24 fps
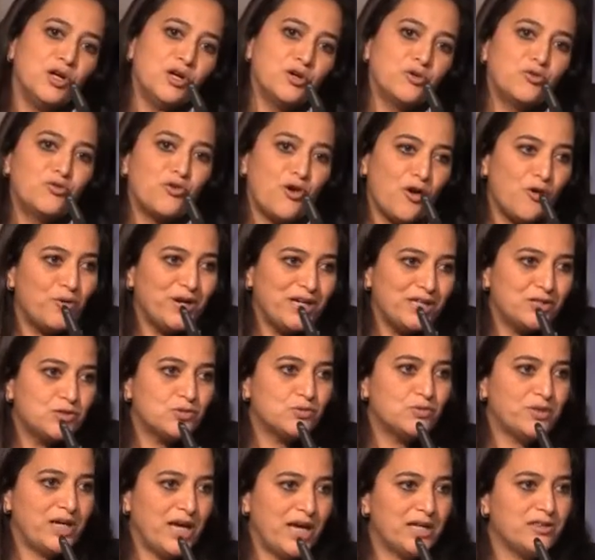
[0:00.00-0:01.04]
growing
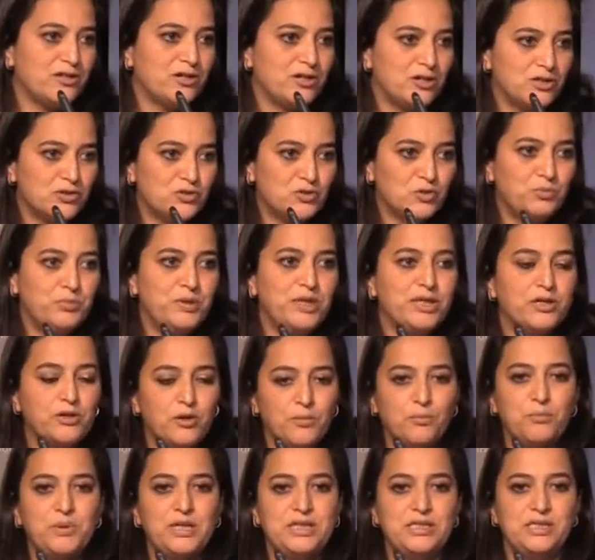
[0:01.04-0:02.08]
together to be
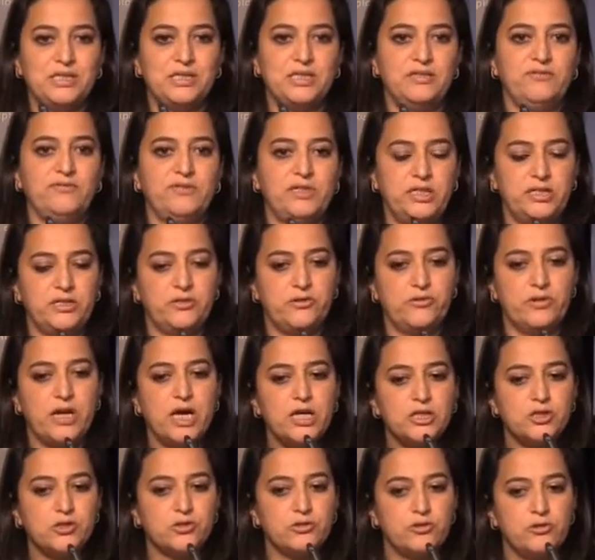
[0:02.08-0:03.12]
competitive
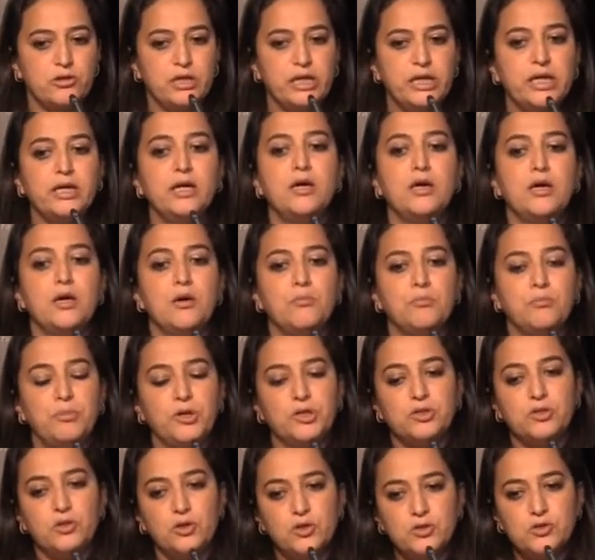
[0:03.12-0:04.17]
internationally.
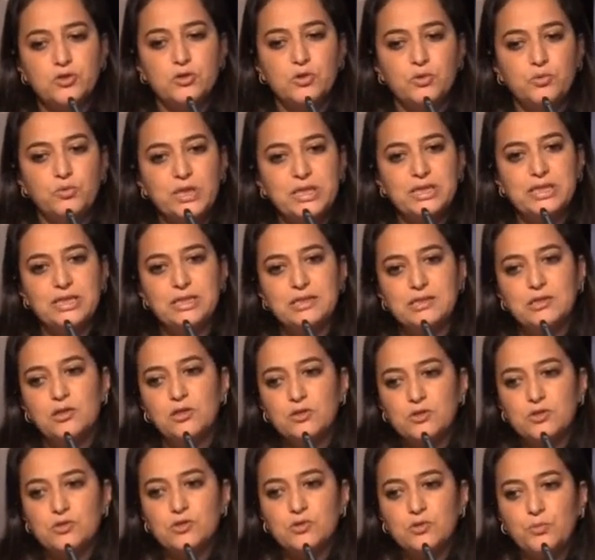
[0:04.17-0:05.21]
But also we did
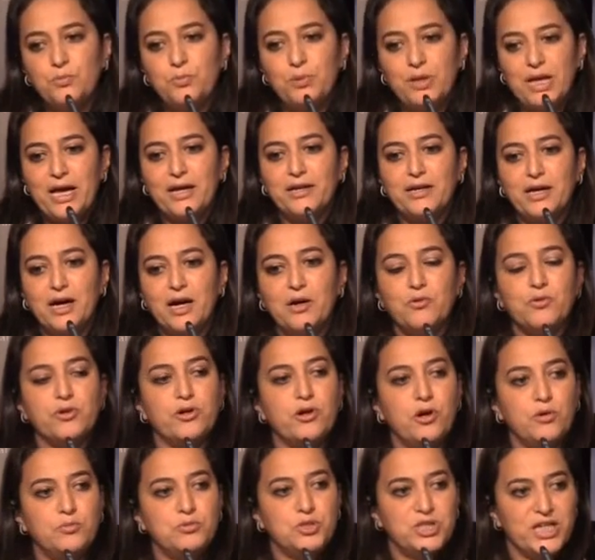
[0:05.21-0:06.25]
also plan our
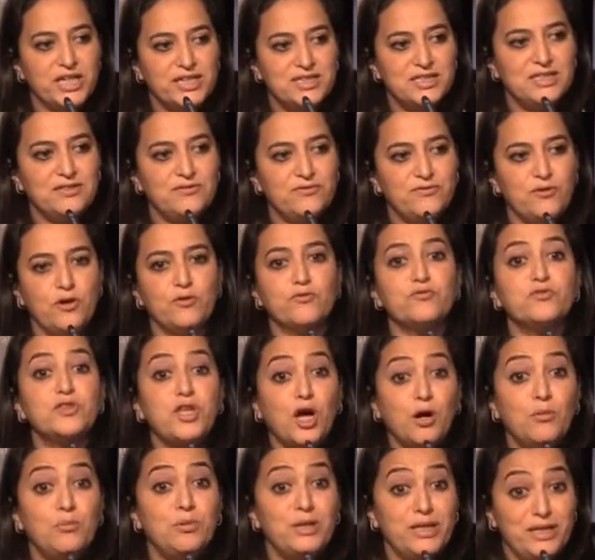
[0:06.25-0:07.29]
objective of
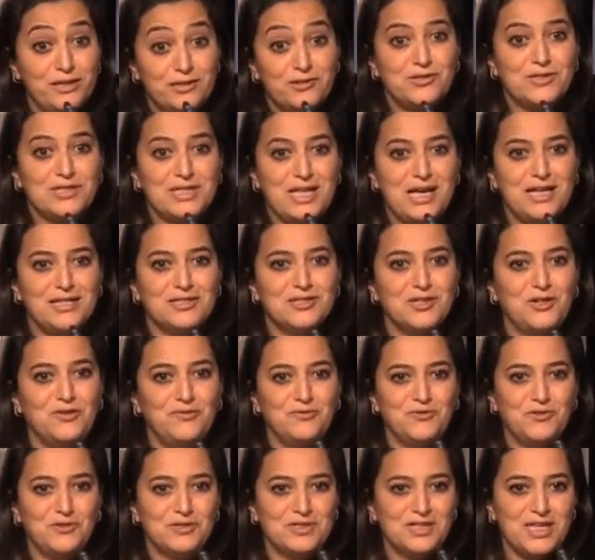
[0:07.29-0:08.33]
doubling the size
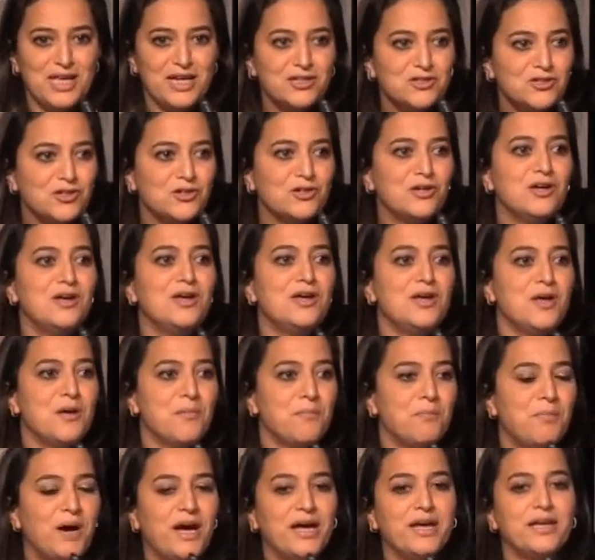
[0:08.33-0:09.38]
of the sector
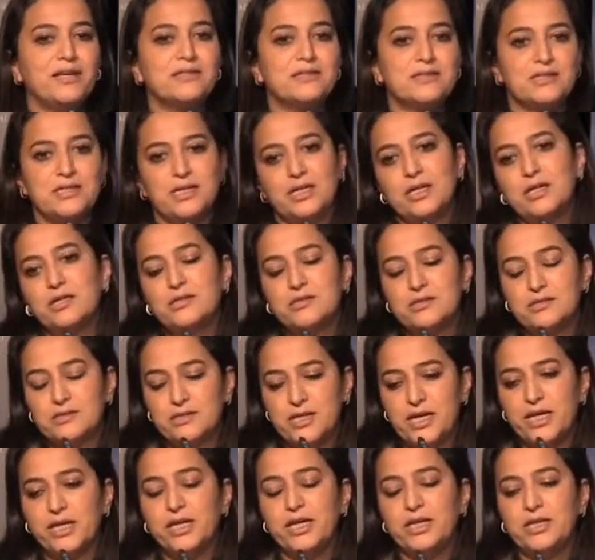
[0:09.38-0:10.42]
by
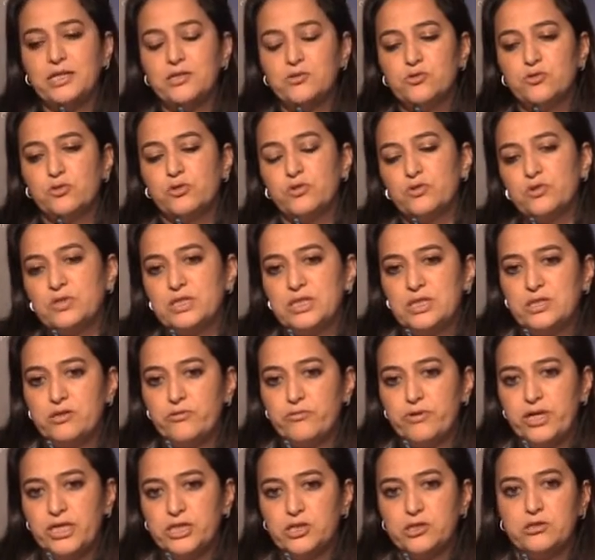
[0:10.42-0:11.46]
taking into
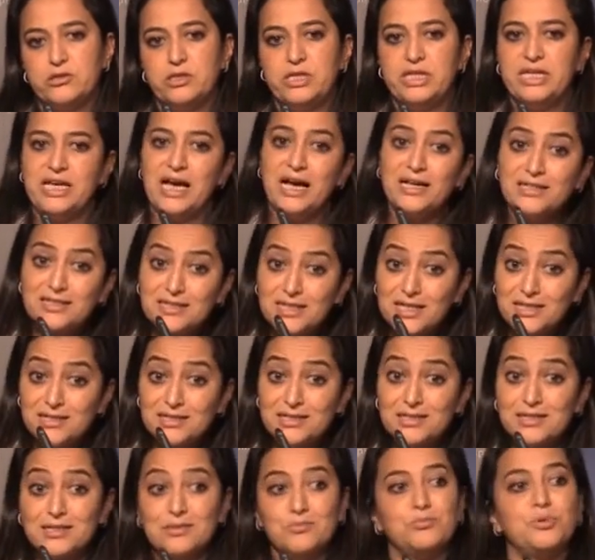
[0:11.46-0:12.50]
consideration the
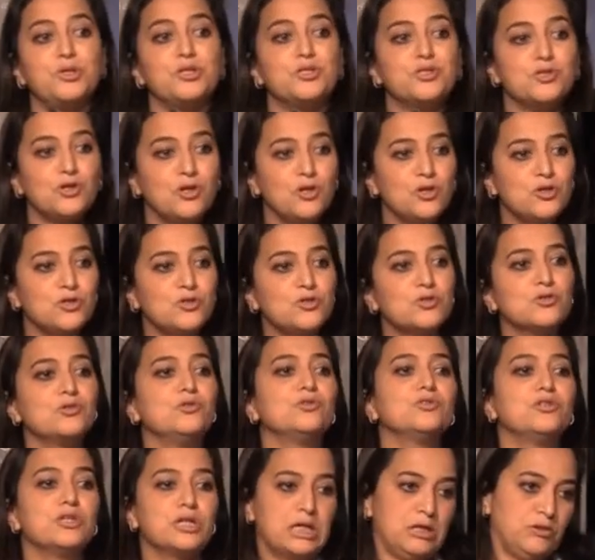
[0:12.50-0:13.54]
assets, but
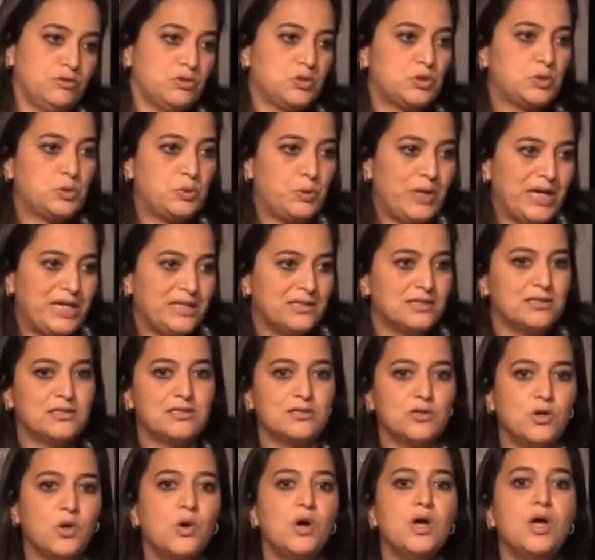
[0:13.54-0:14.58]
also the constraints.
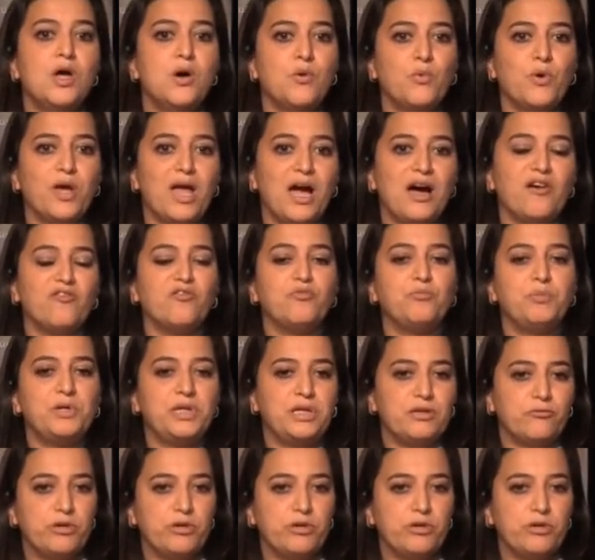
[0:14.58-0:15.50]
So we have been